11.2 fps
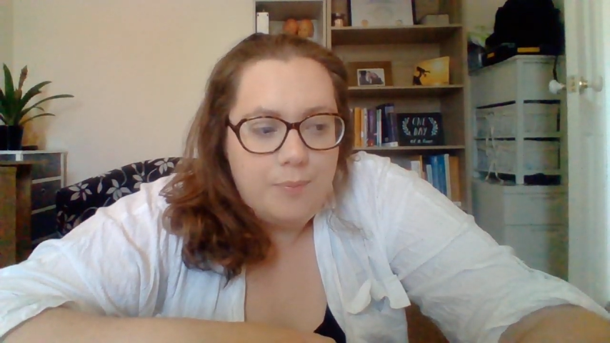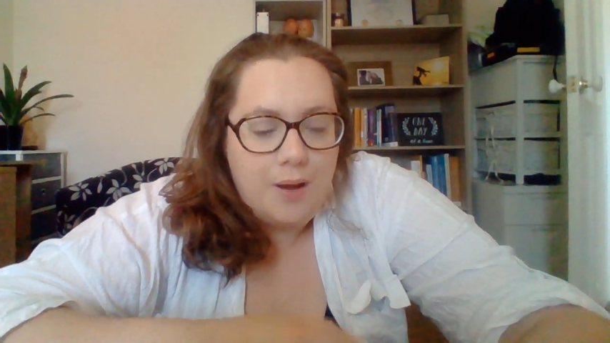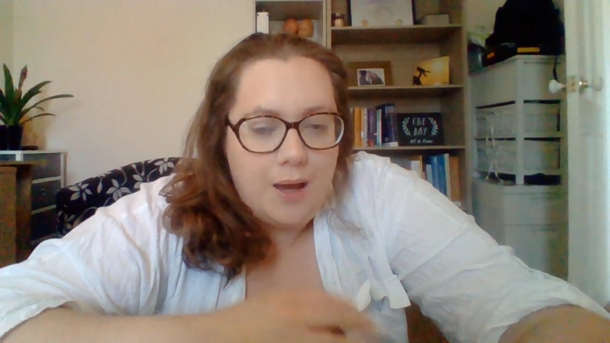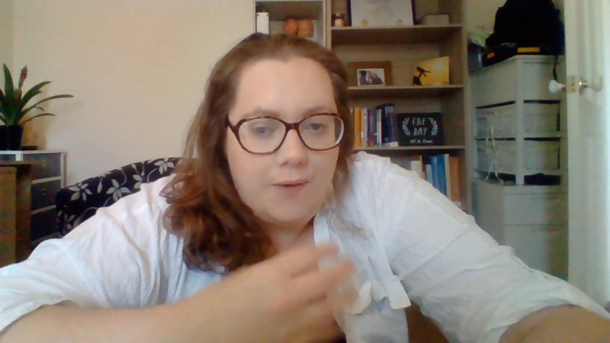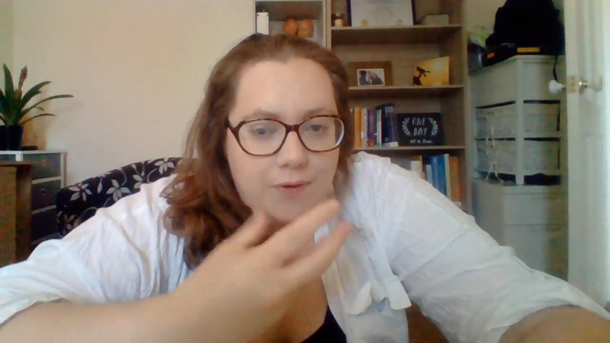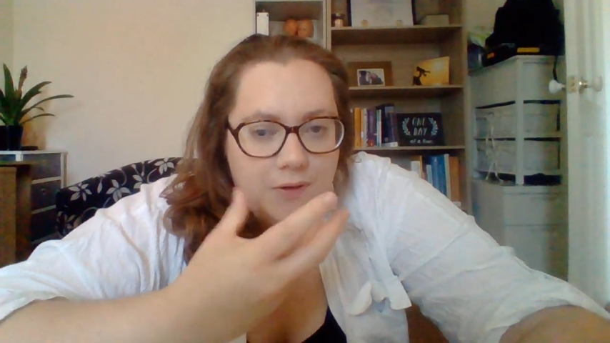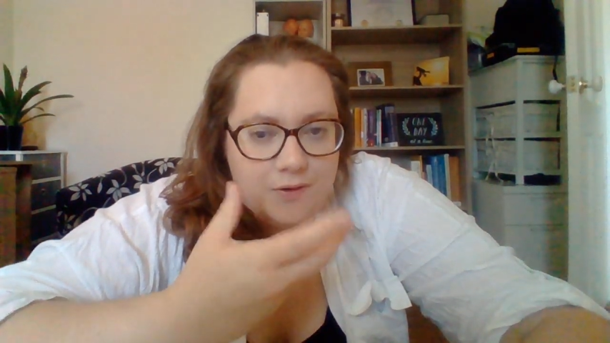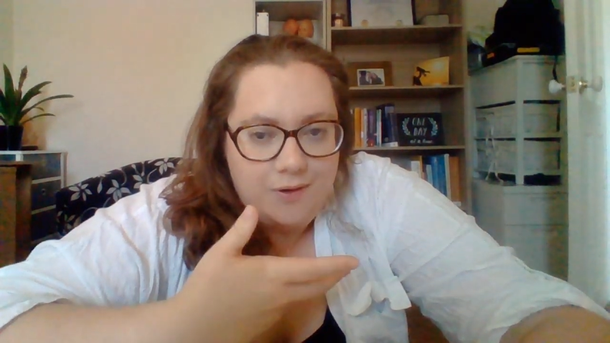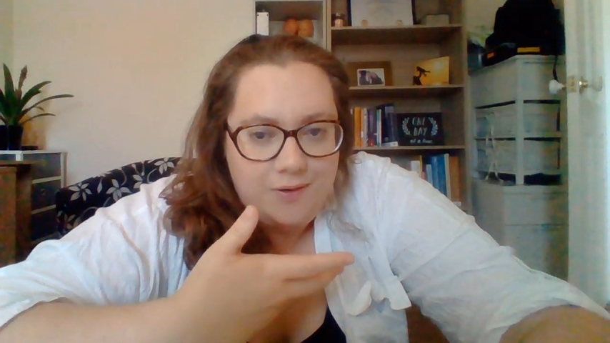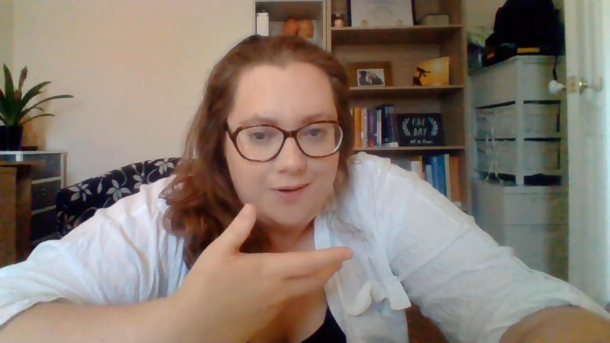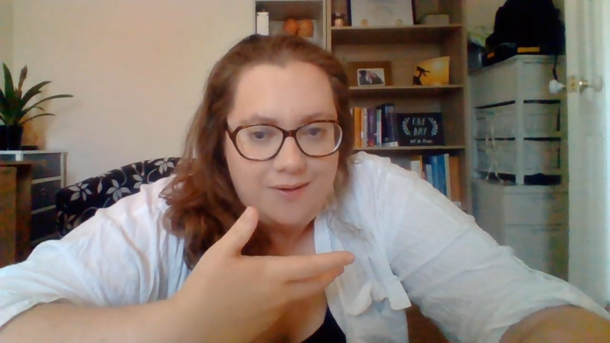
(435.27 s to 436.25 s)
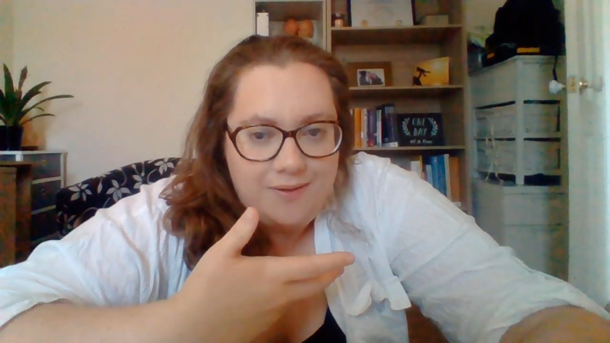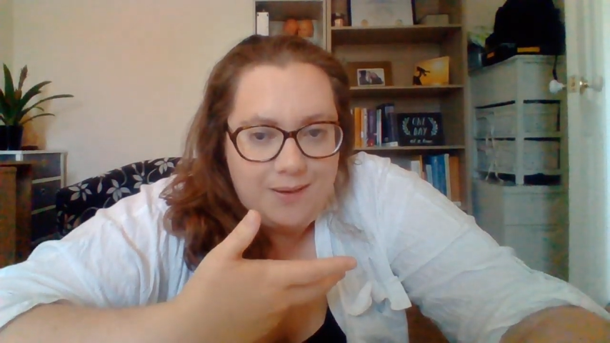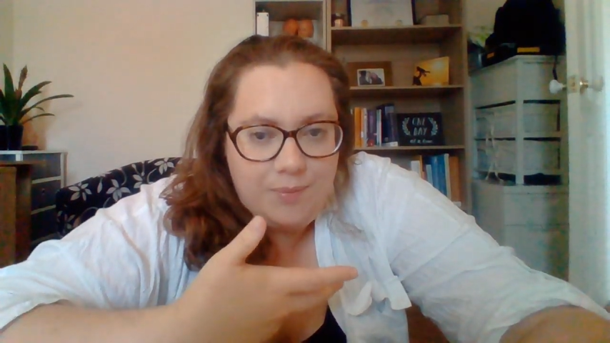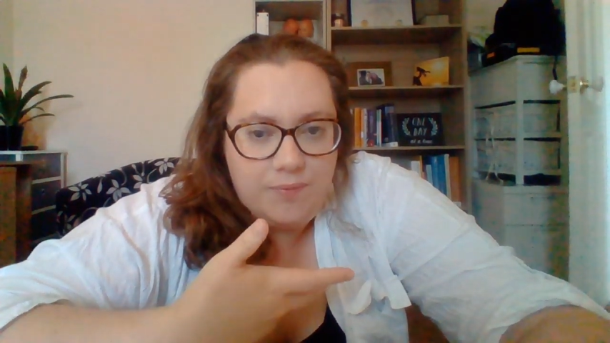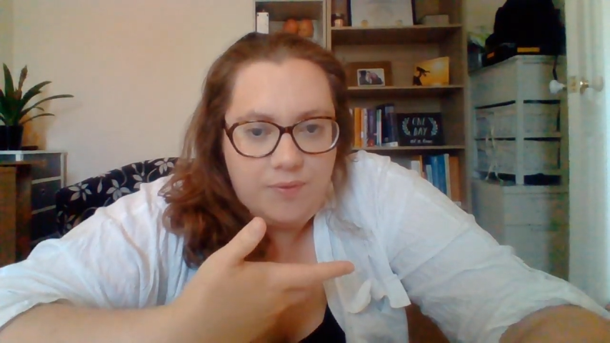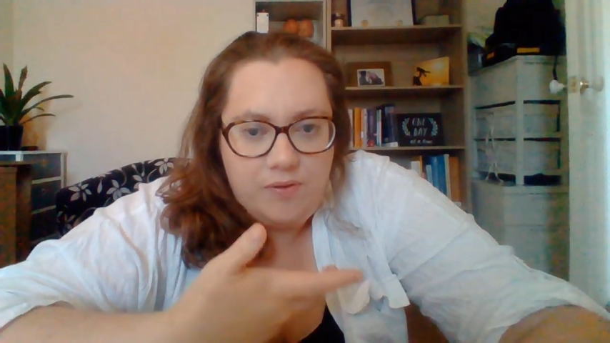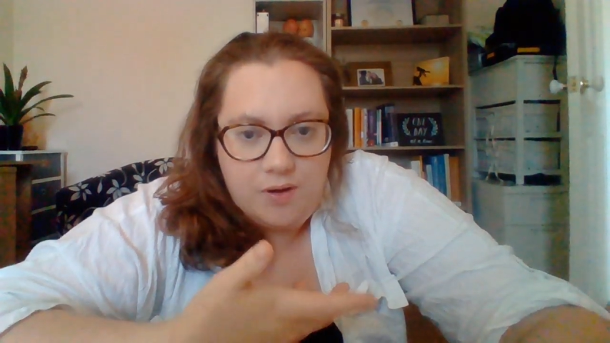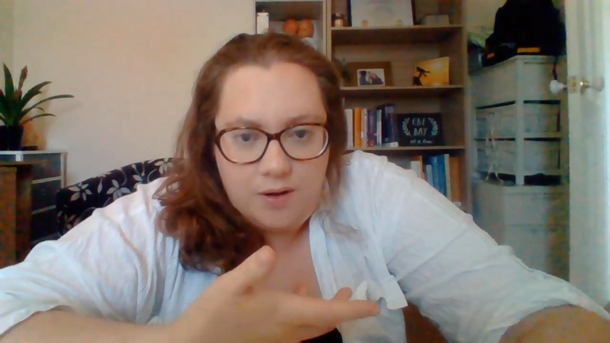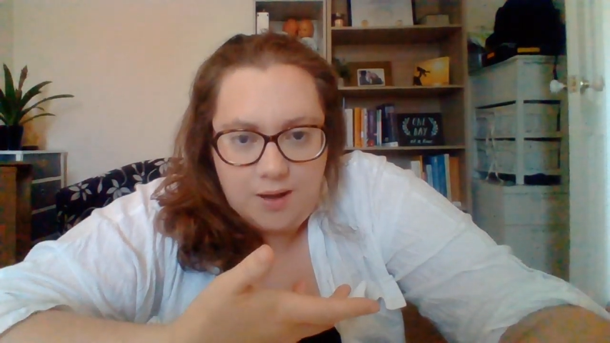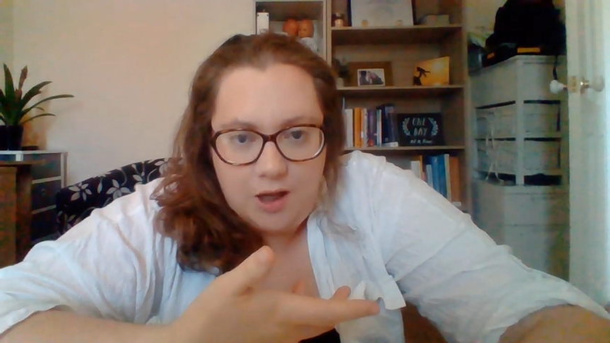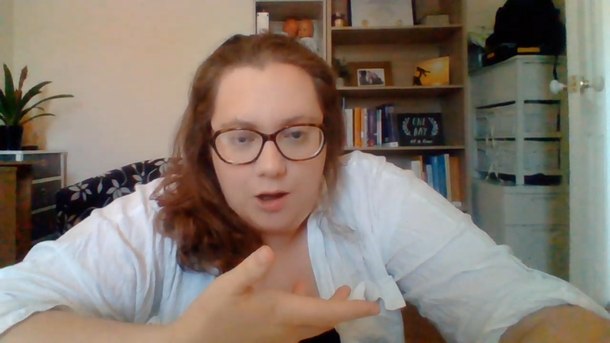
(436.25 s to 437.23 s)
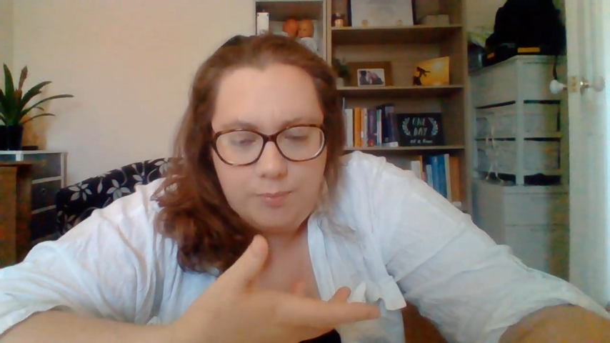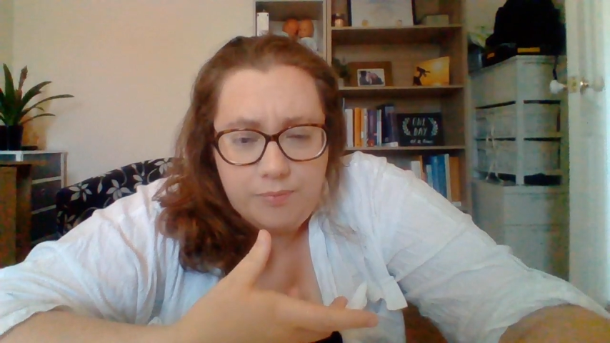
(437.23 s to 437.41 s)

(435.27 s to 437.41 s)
having the tongue tie snipped, if it's going to help,